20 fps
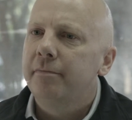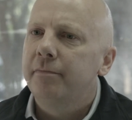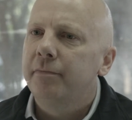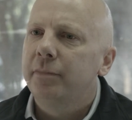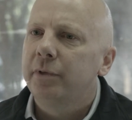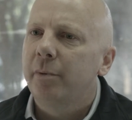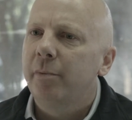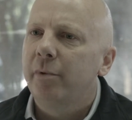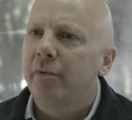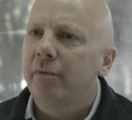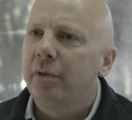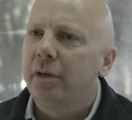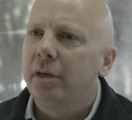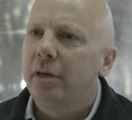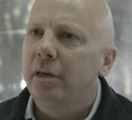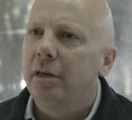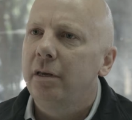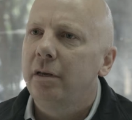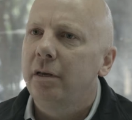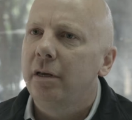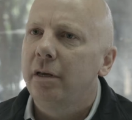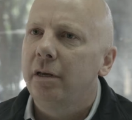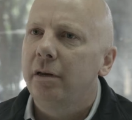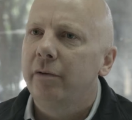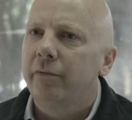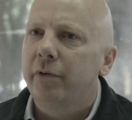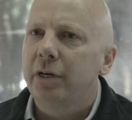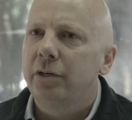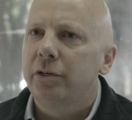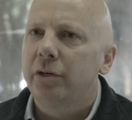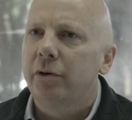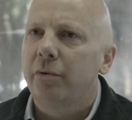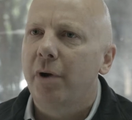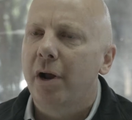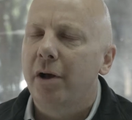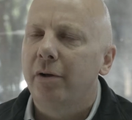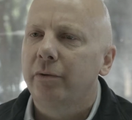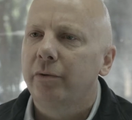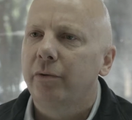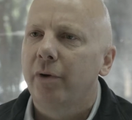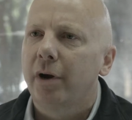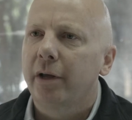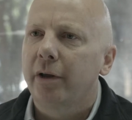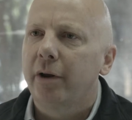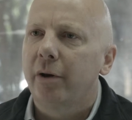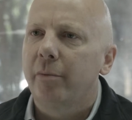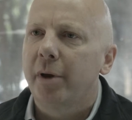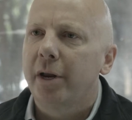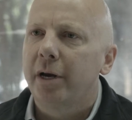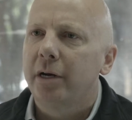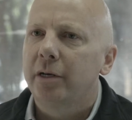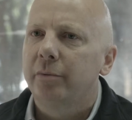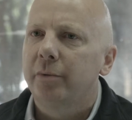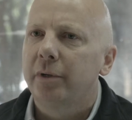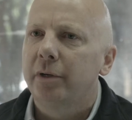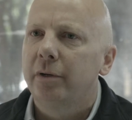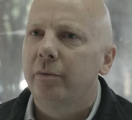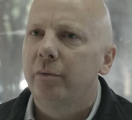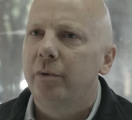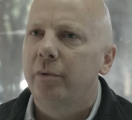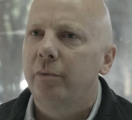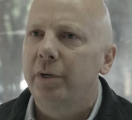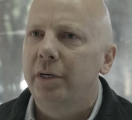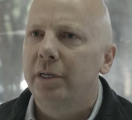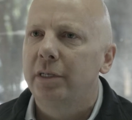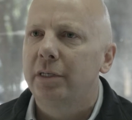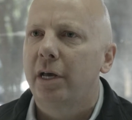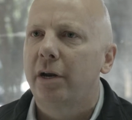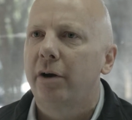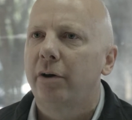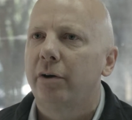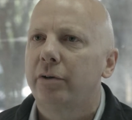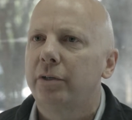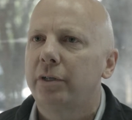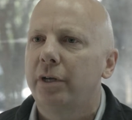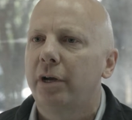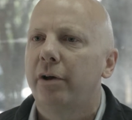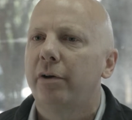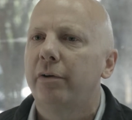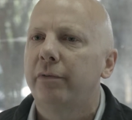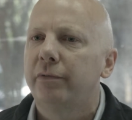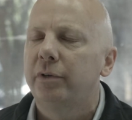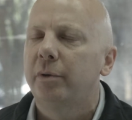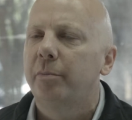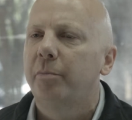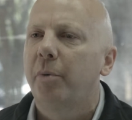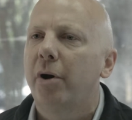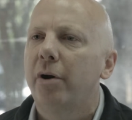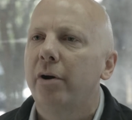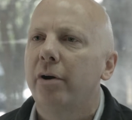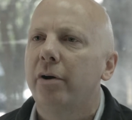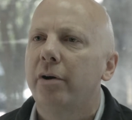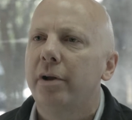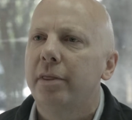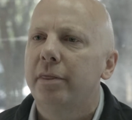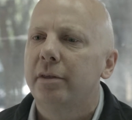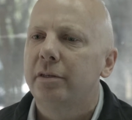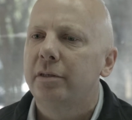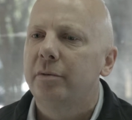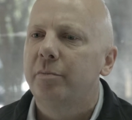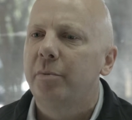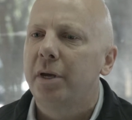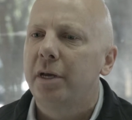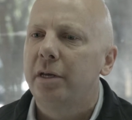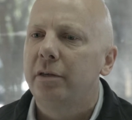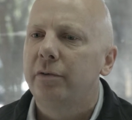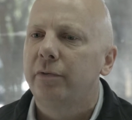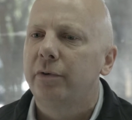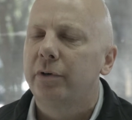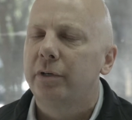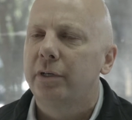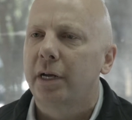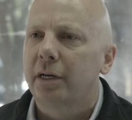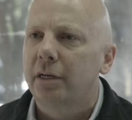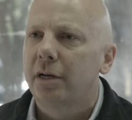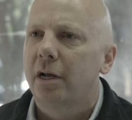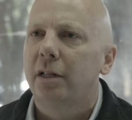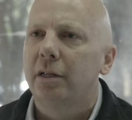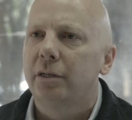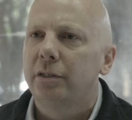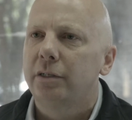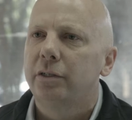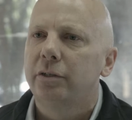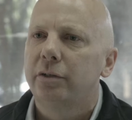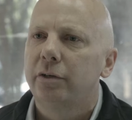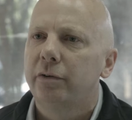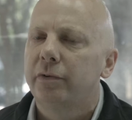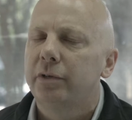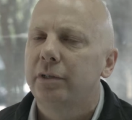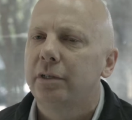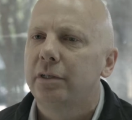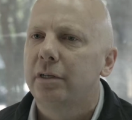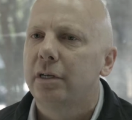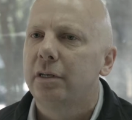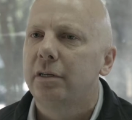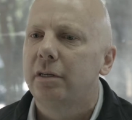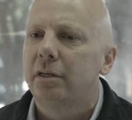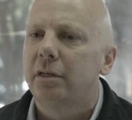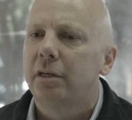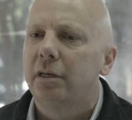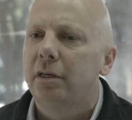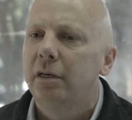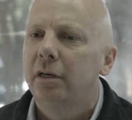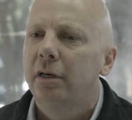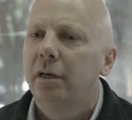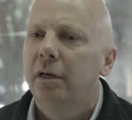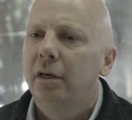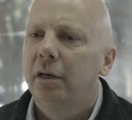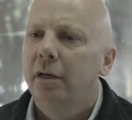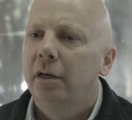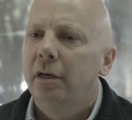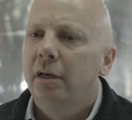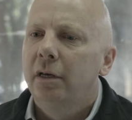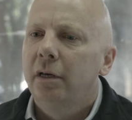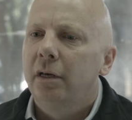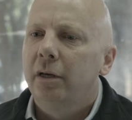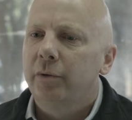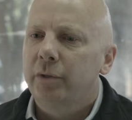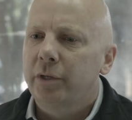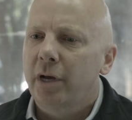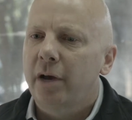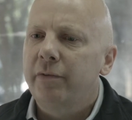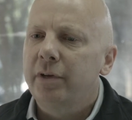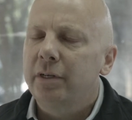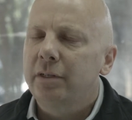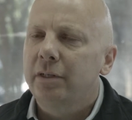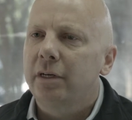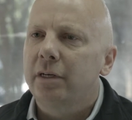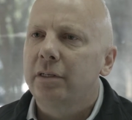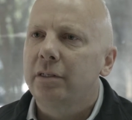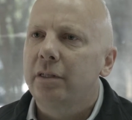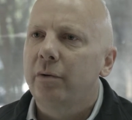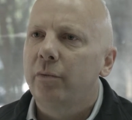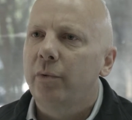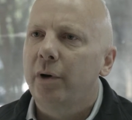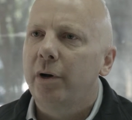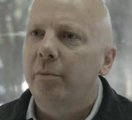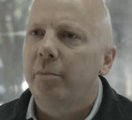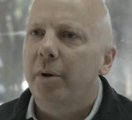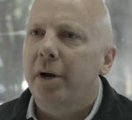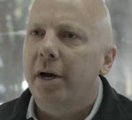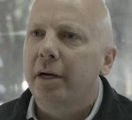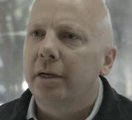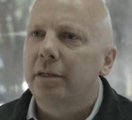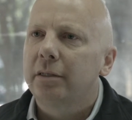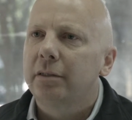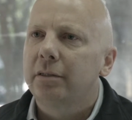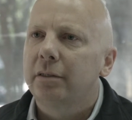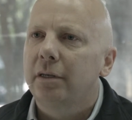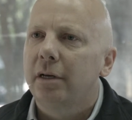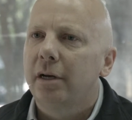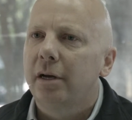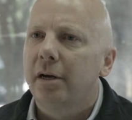some of the innovation around chronic care management. When we decided ourselves to partner in this space for a technology and services entity, it was obvious to us that Wellbox